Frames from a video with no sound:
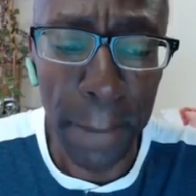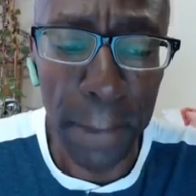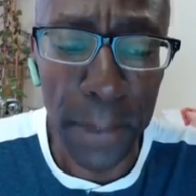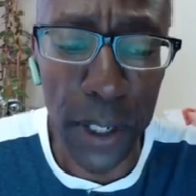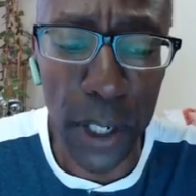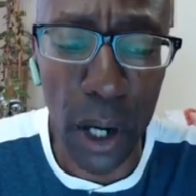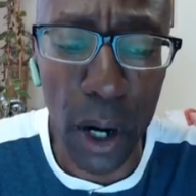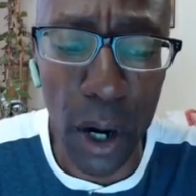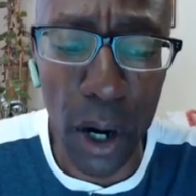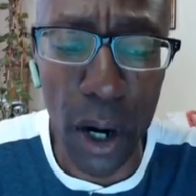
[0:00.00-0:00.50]

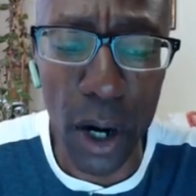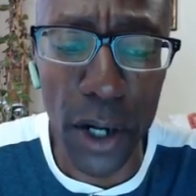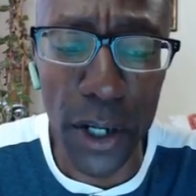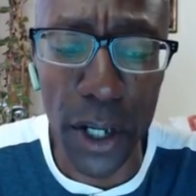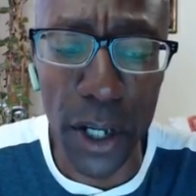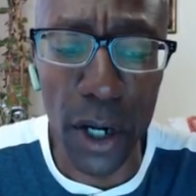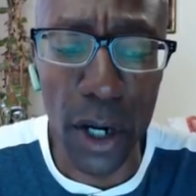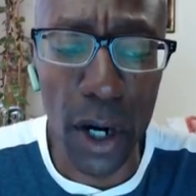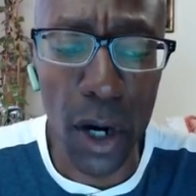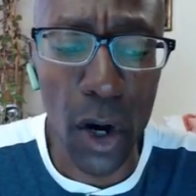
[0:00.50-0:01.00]
Put all
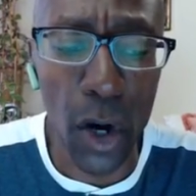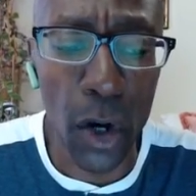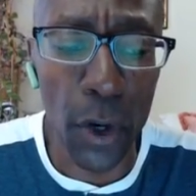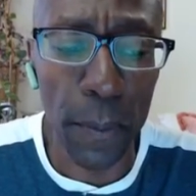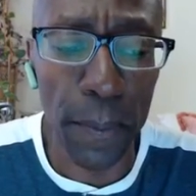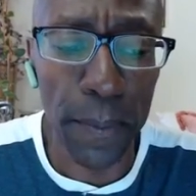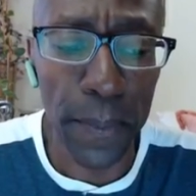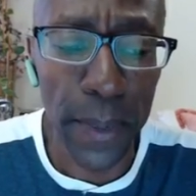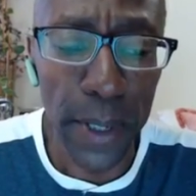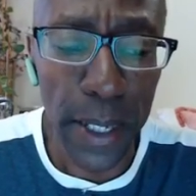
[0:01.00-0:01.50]
your
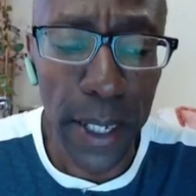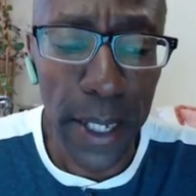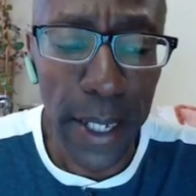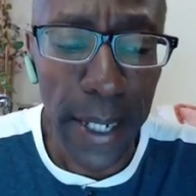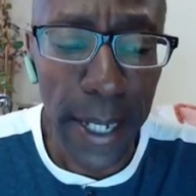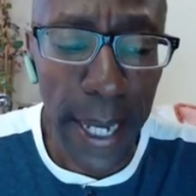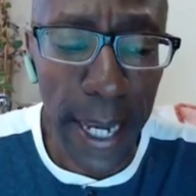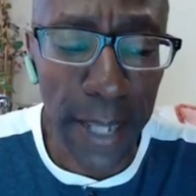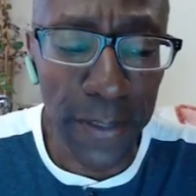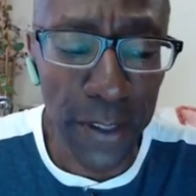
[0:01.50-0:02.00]
hope
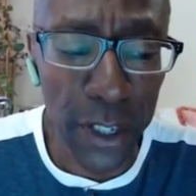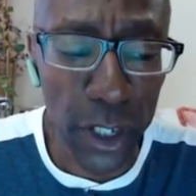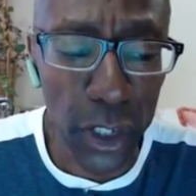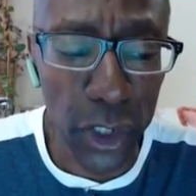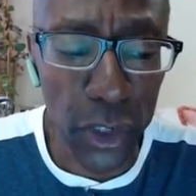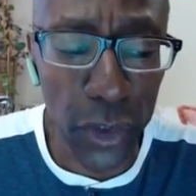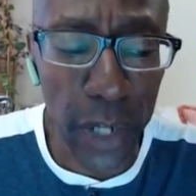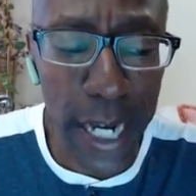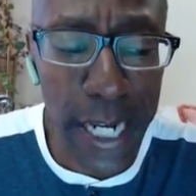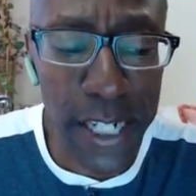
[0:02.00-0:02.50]
in the
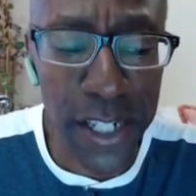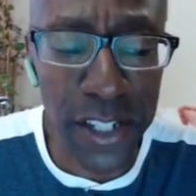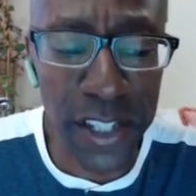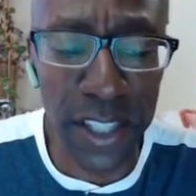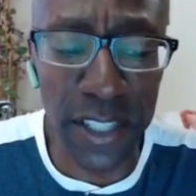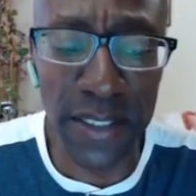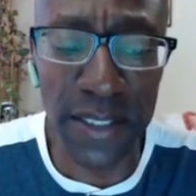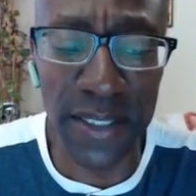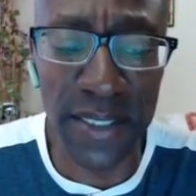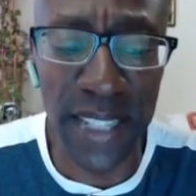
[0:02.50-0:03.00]

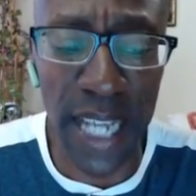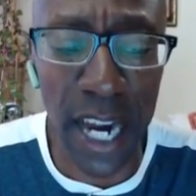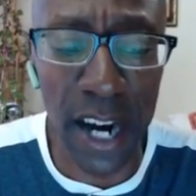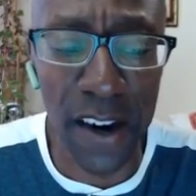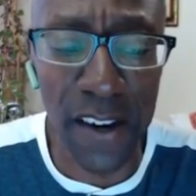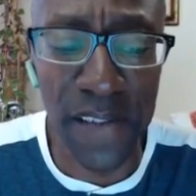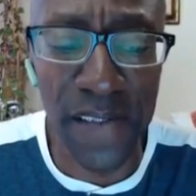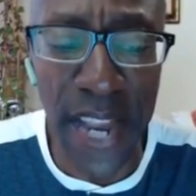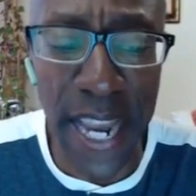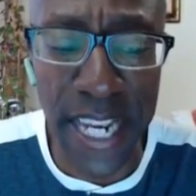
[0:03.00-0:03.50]
gracious
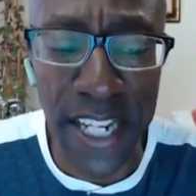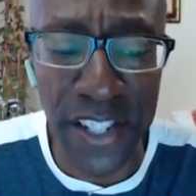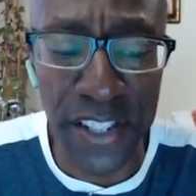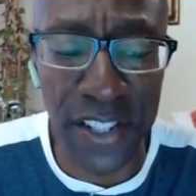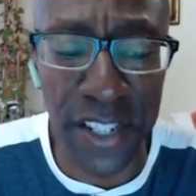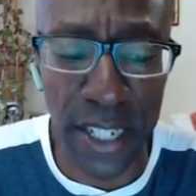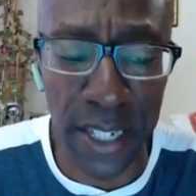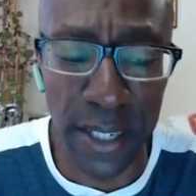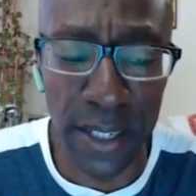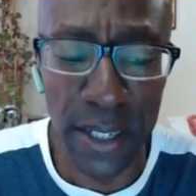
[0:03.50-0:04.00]

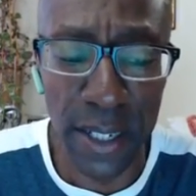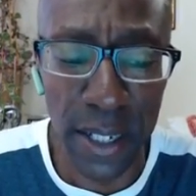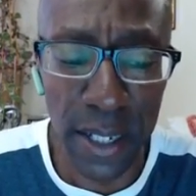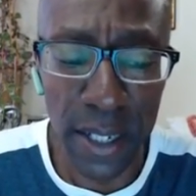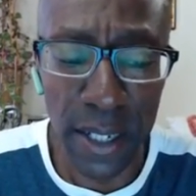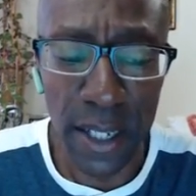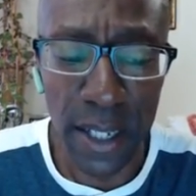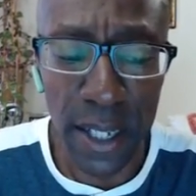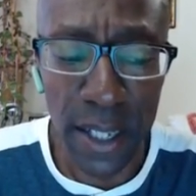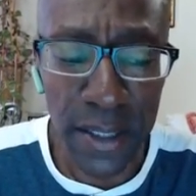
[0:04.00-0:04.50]
salvation
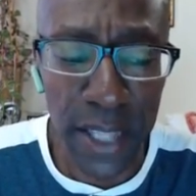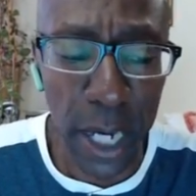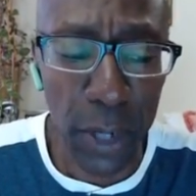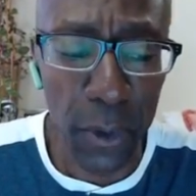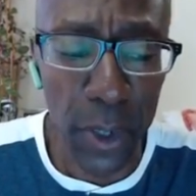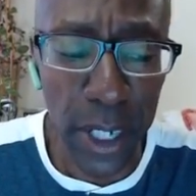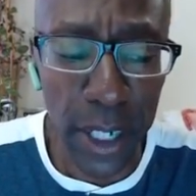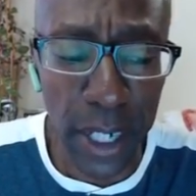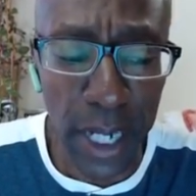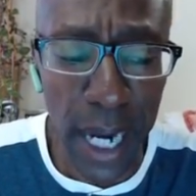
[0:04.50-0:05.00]
that
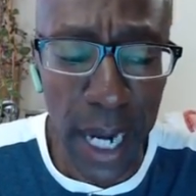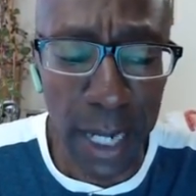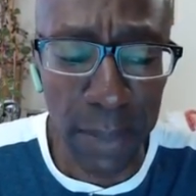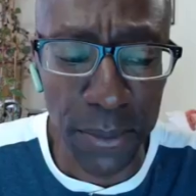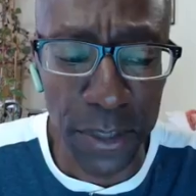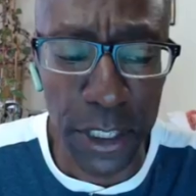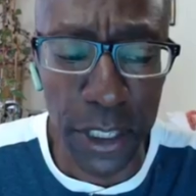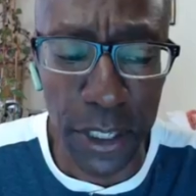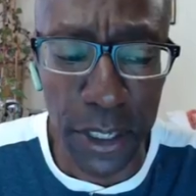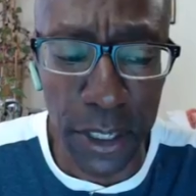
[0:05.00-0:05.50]
will
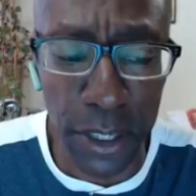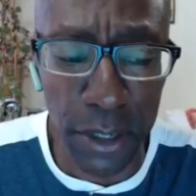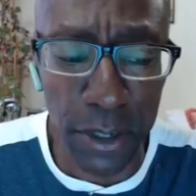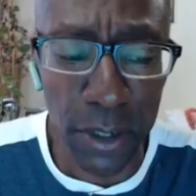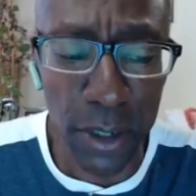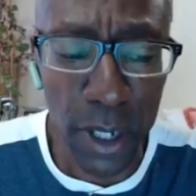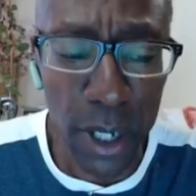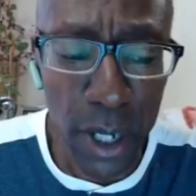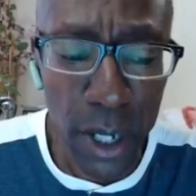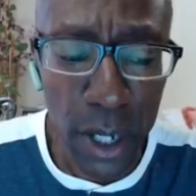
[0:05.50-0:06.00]
come to
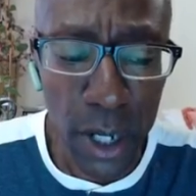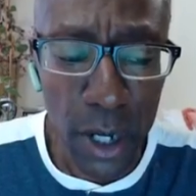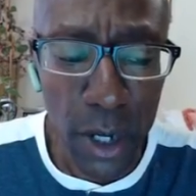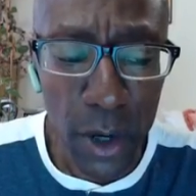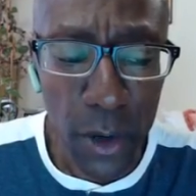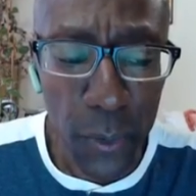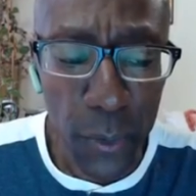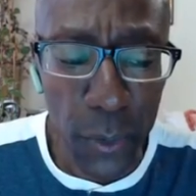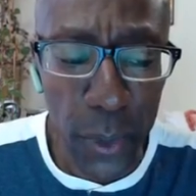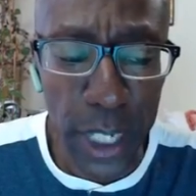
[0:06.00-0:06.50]
you
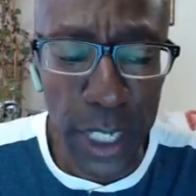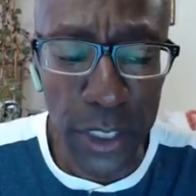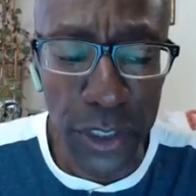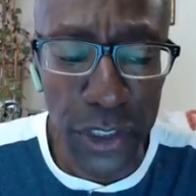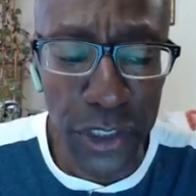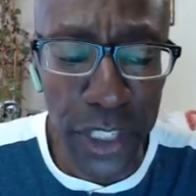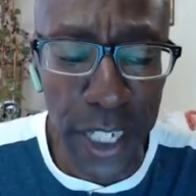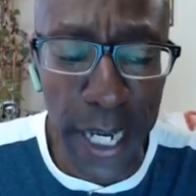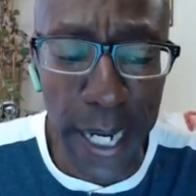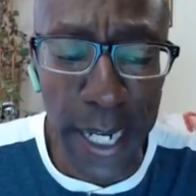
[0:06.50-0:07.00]
when
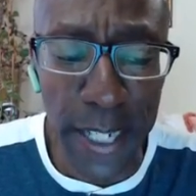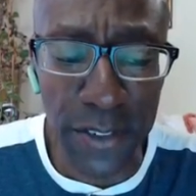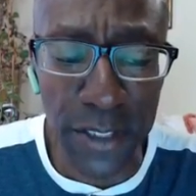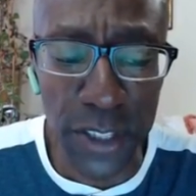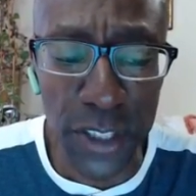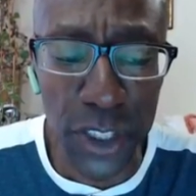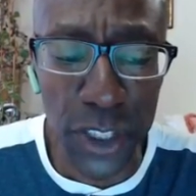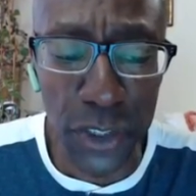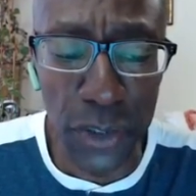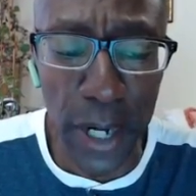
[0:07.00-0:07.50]

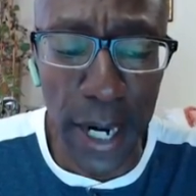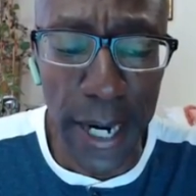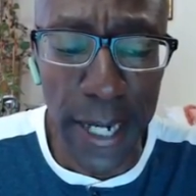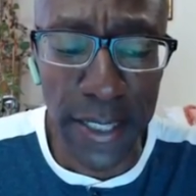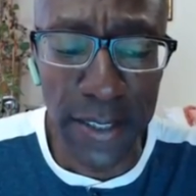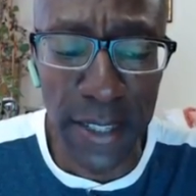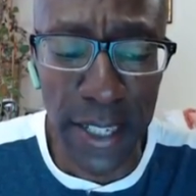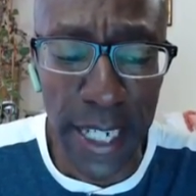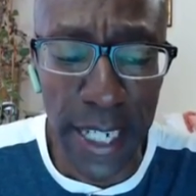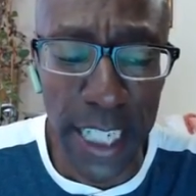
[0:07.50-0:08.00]
Jesus
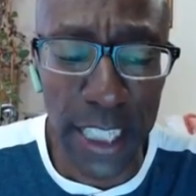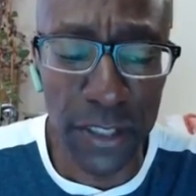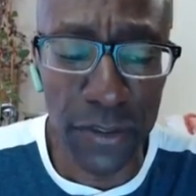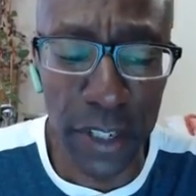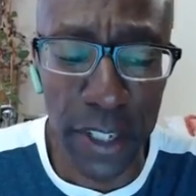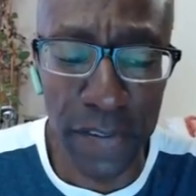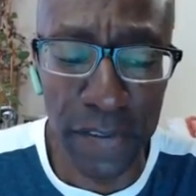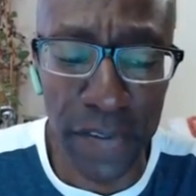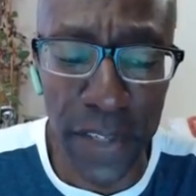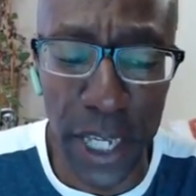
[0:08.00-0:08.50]
Christ is
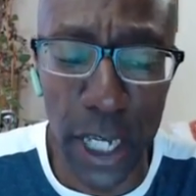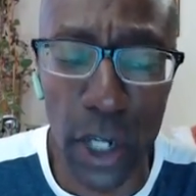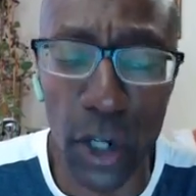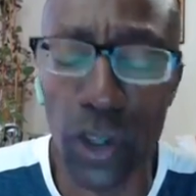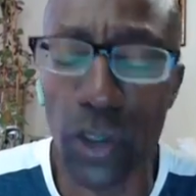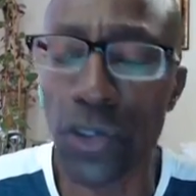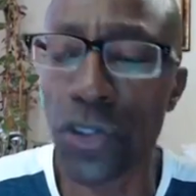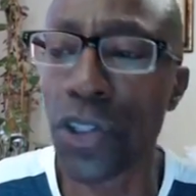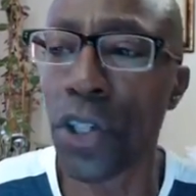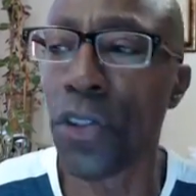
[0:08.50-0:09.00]

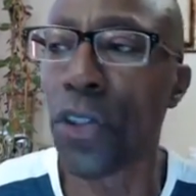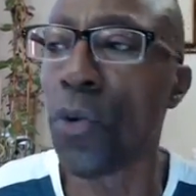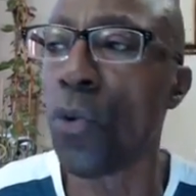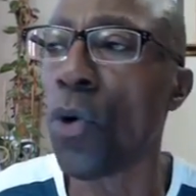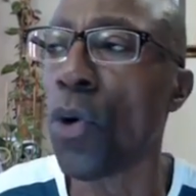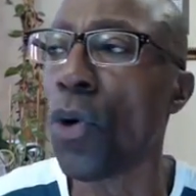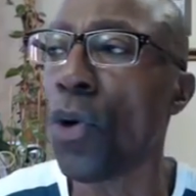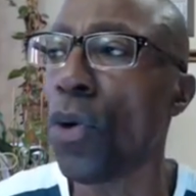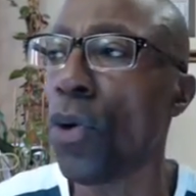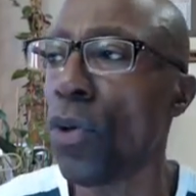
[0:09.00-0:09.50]
revealed to the
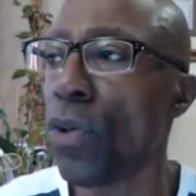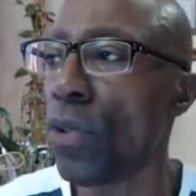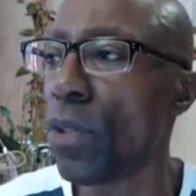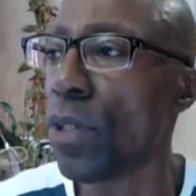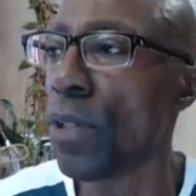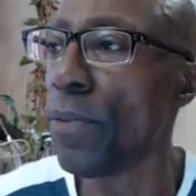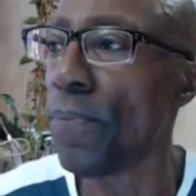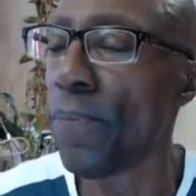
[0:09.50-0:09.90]
world.